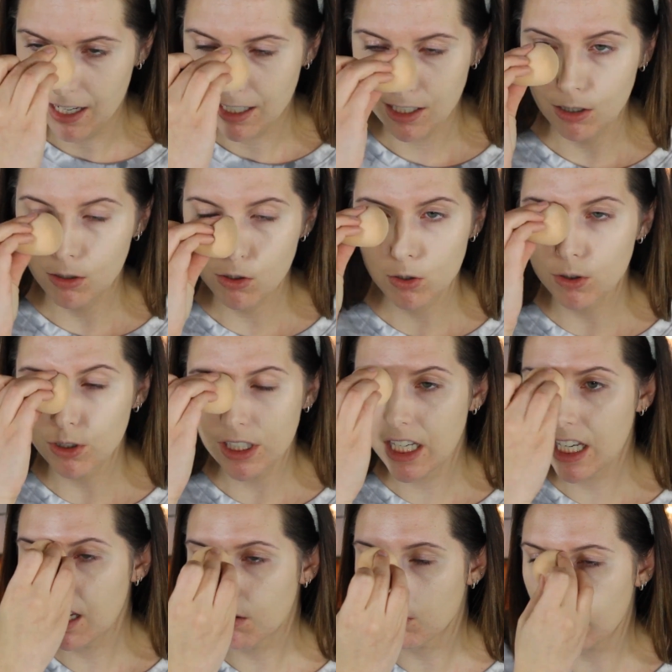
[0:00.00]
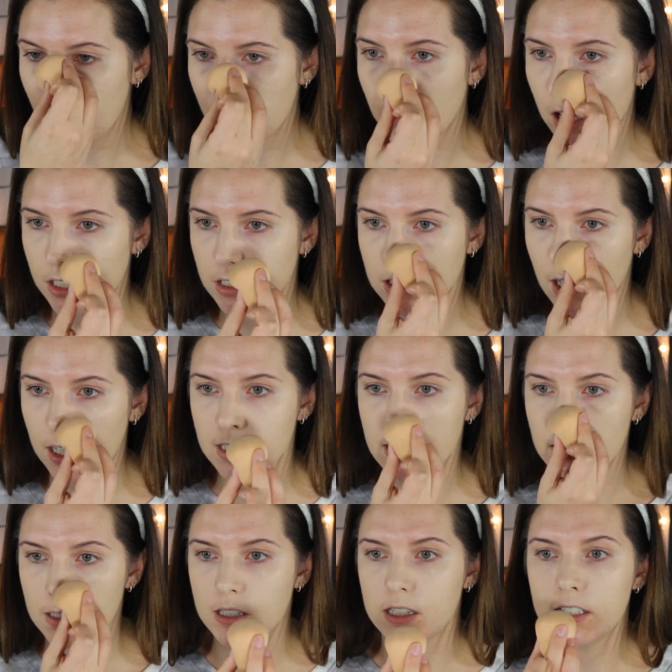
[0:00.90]
Usually Red Rocks
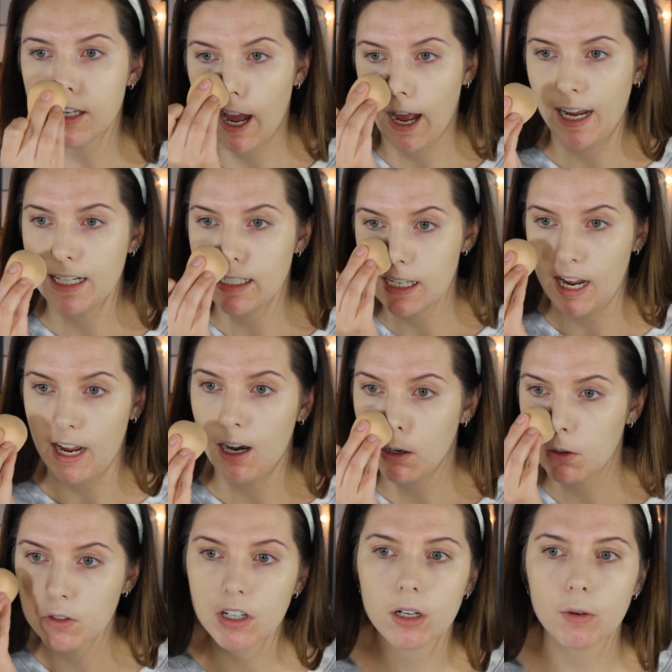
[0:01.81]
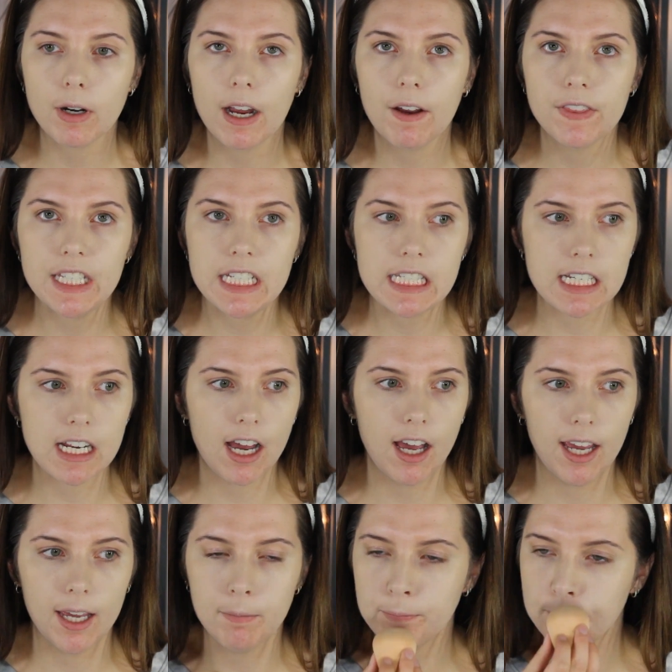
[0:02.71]
concerts die down around this
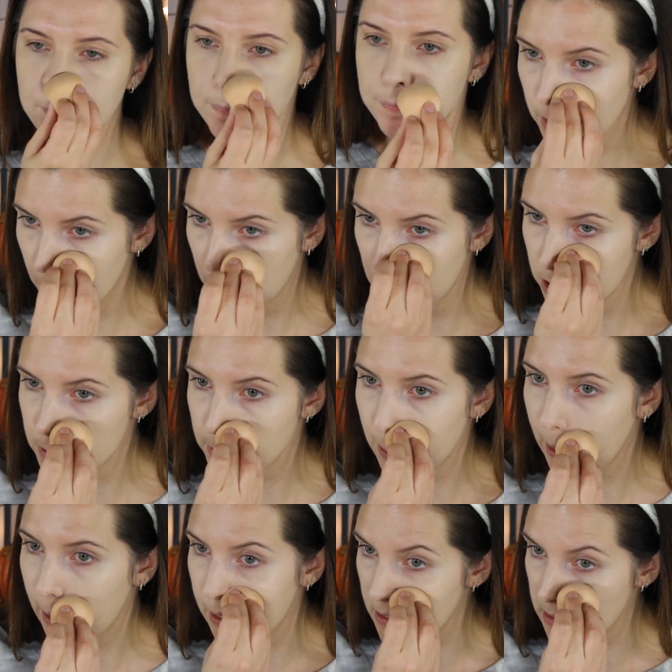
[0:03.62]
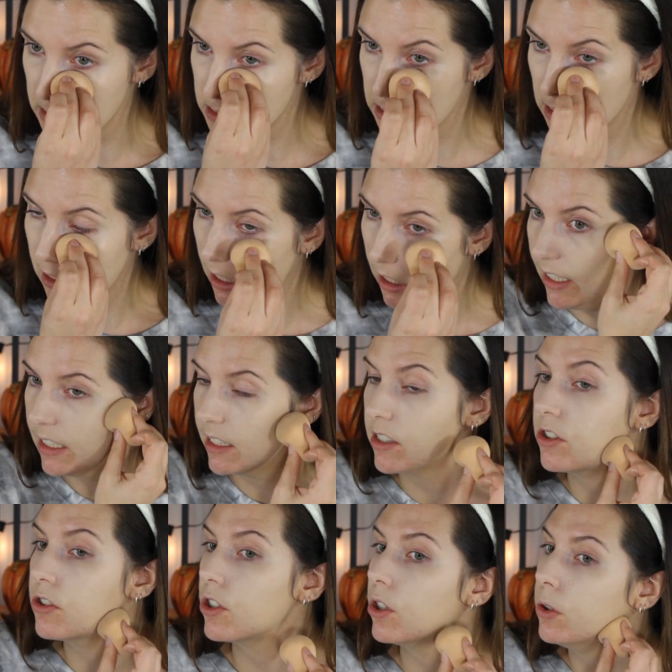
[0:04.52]
time just because it
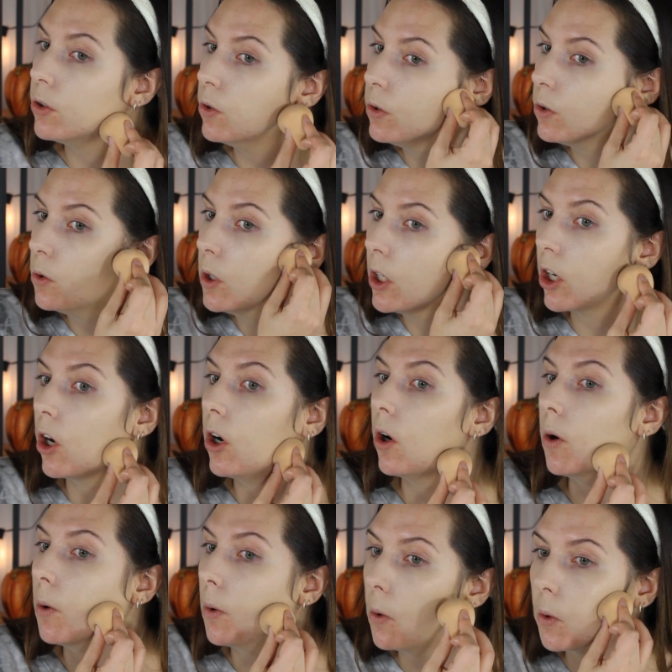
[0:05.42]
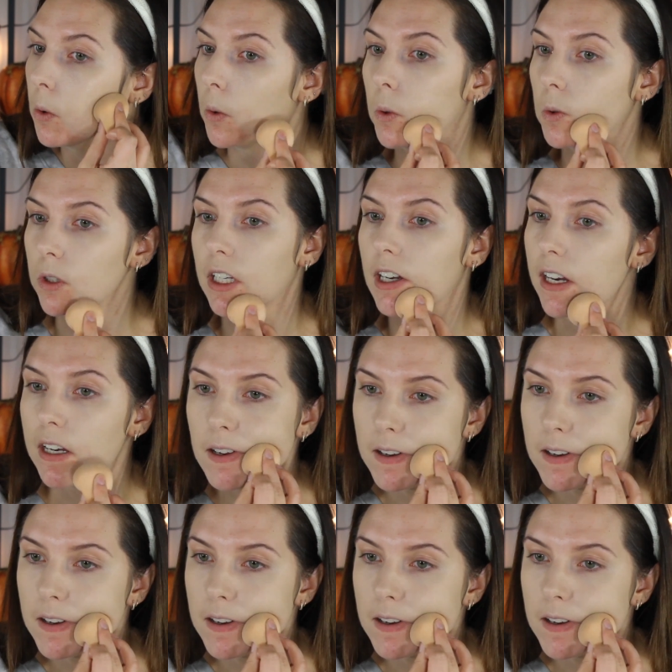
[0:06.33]
is too cold.